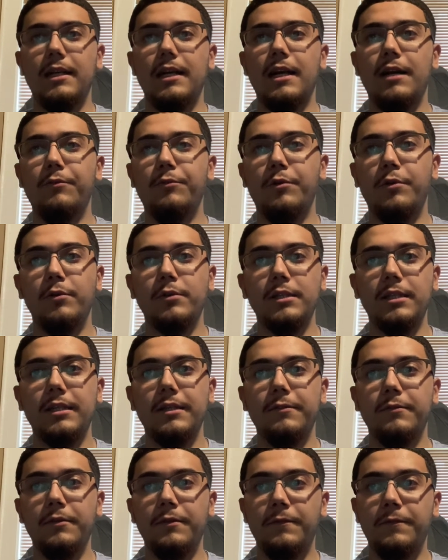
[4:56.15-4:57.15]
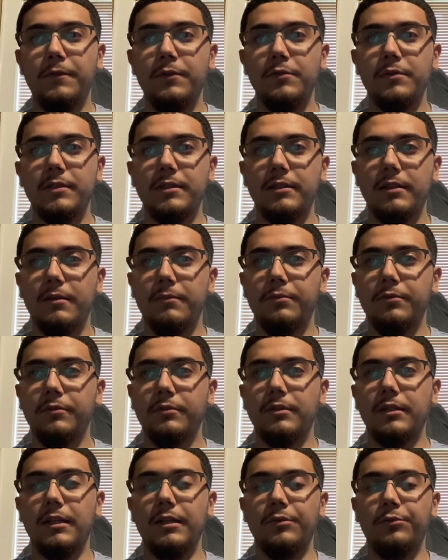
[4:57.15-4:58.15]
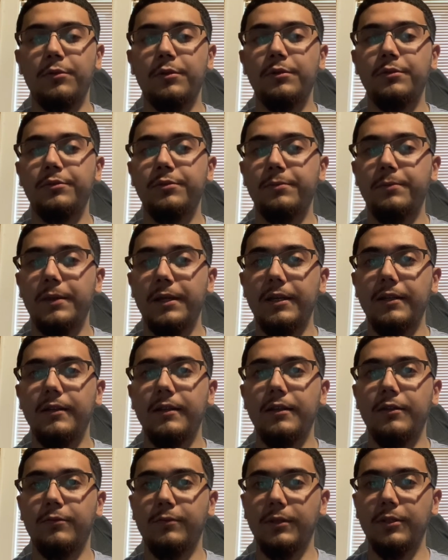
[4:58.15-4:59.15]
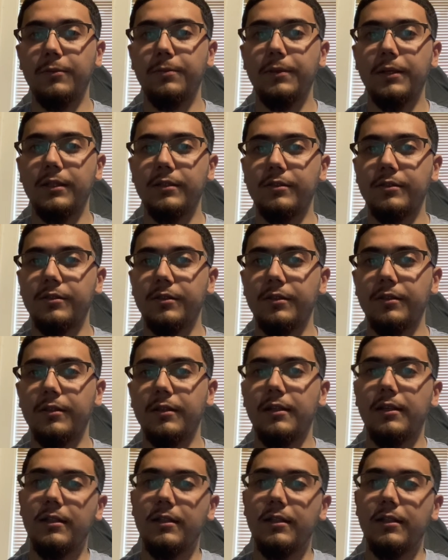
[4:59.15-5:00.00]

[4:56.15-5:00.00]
I will only give a few examples in order to paint a real picture